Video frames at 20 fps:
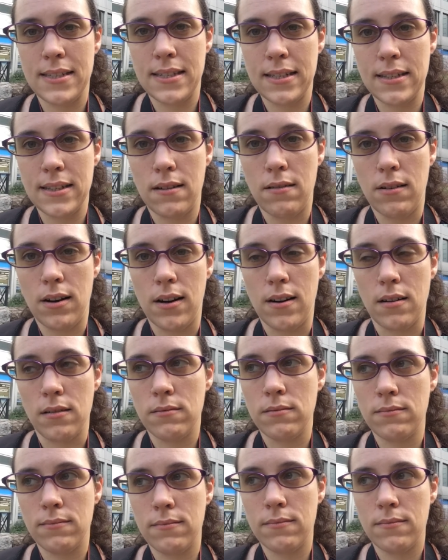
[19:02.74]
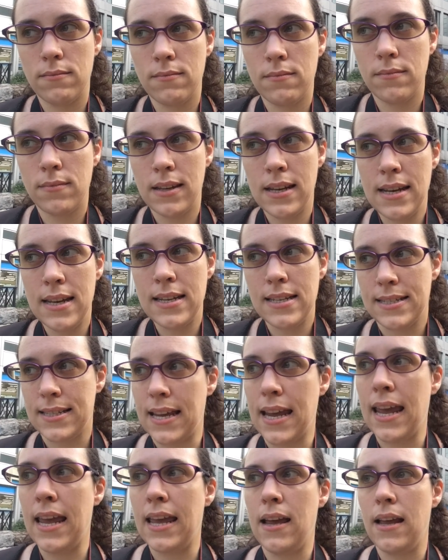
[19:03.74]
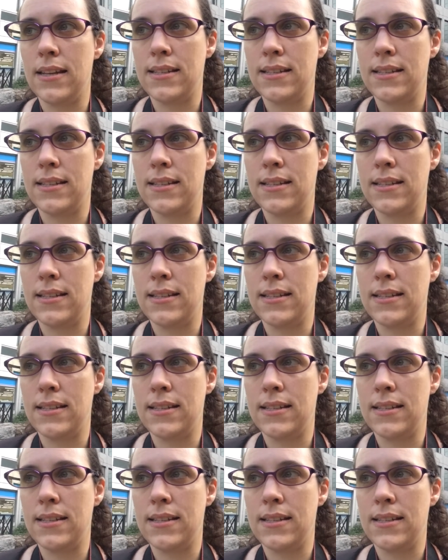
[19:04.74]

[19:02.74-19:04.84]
Cinderella, they